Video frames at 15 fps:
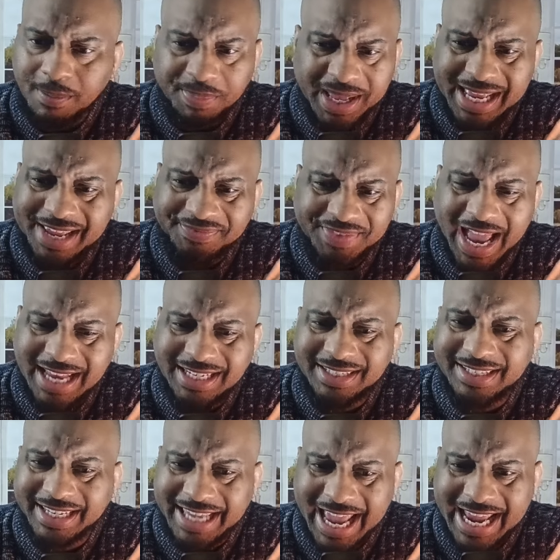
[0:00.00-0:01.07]
But if that
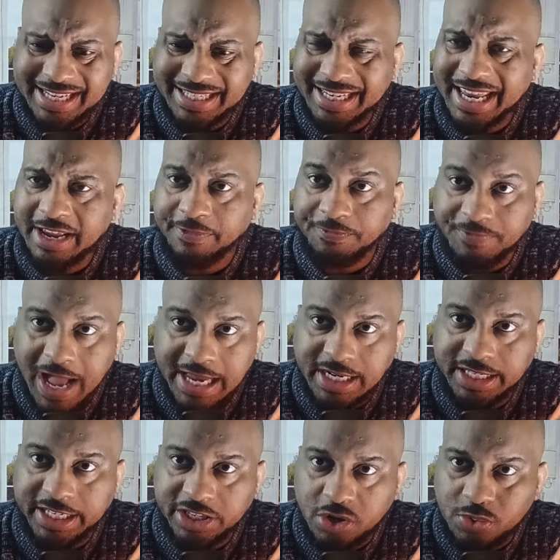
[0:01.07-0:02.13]
is the case and they could
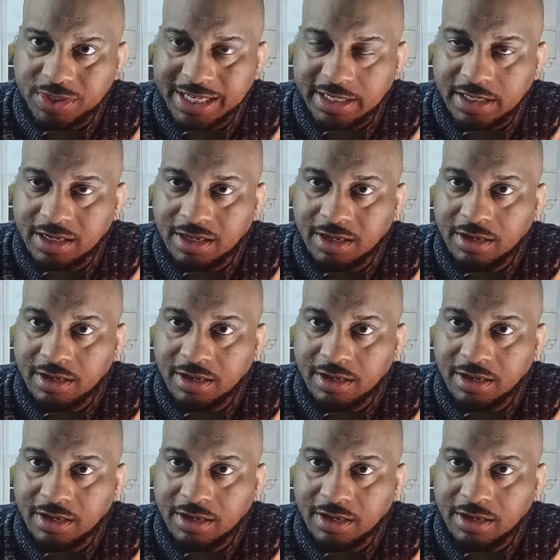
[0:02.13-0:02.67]
finally use it,